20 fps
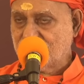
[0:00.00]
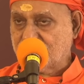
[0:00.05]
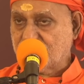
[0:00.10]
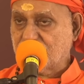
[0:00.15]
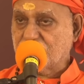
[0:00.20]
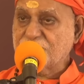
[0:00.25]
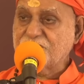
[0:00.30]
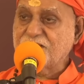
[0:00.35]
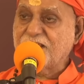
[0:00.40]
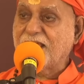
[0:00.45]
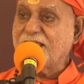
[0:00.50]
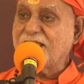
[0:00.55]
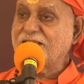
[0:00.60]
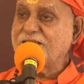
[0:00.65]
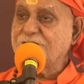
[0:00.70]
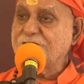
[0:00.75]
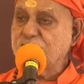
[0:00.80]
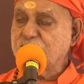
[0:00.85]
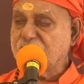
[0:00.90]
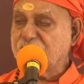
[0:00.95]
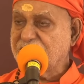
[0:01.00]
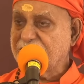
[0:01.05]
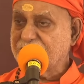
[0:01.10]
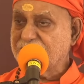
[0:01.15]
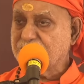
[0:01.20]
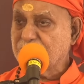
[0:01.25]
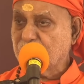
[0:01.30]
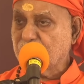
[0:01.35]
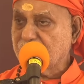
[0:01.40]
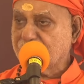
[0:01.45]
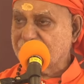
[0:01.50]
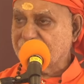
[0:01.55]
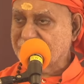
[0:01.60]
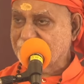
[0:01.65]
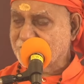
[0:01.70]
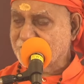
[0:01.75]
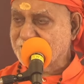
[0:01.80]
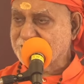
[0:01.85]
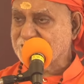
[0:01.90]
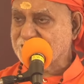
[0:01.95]
For the I, you need no
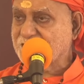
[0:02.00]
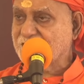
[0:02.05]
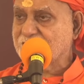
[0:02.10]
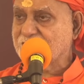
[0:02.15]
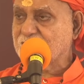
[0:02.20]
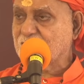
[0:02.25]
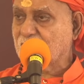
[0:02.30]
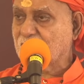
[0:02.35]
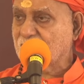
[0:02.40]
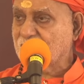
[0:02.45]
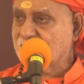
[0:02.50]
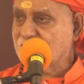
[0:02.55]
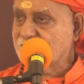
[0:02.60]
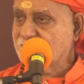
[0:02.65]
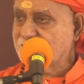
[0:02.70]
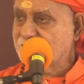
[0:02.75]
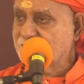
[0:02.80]
predication at all.